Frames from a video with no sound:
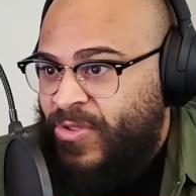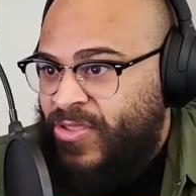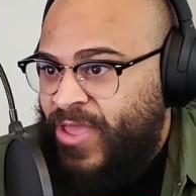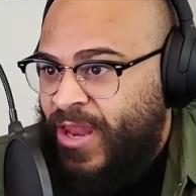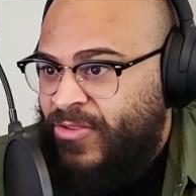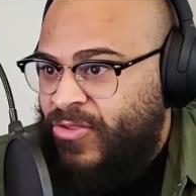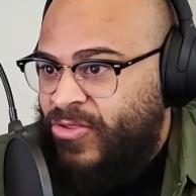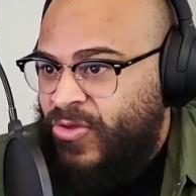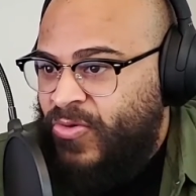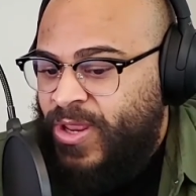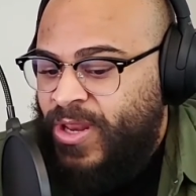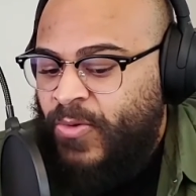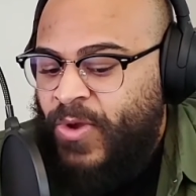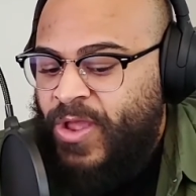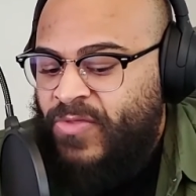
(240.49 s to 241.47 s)
talented dude,
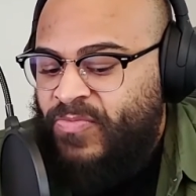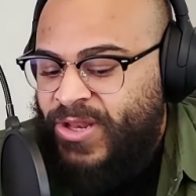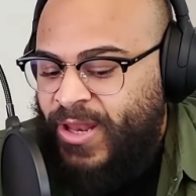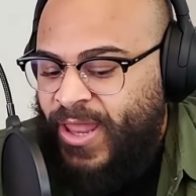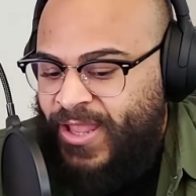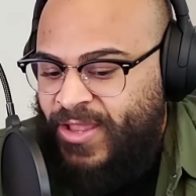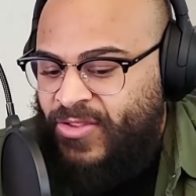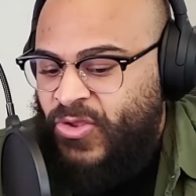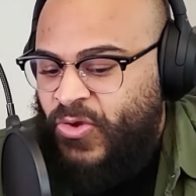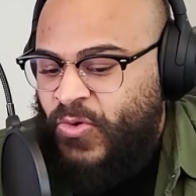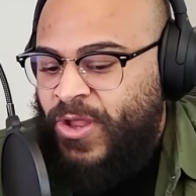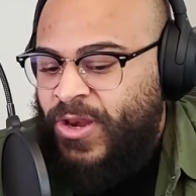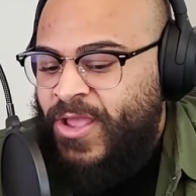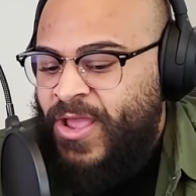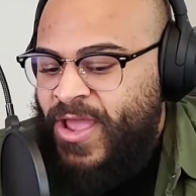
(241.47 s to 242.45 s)
anyways, but like his new
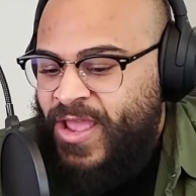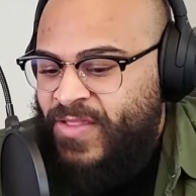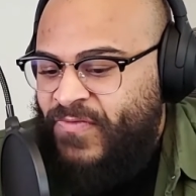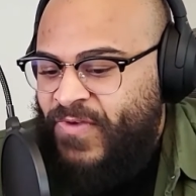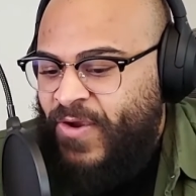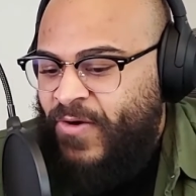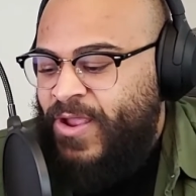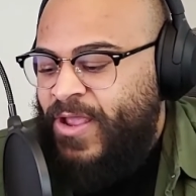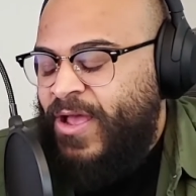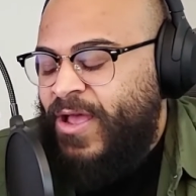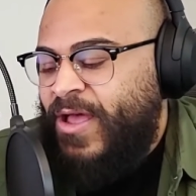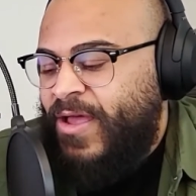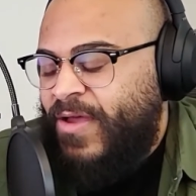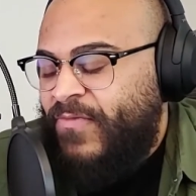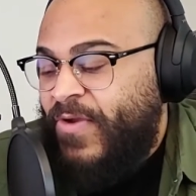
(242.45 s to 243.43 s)
one is very
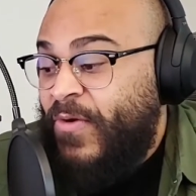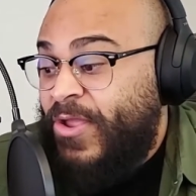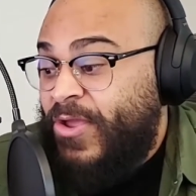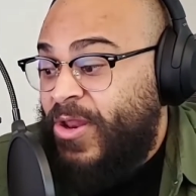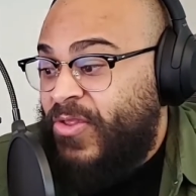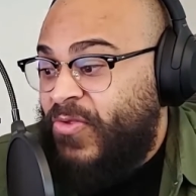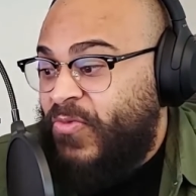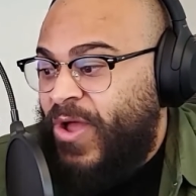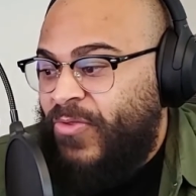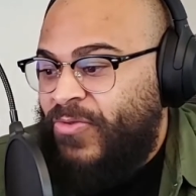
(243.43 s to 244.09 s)
good as well.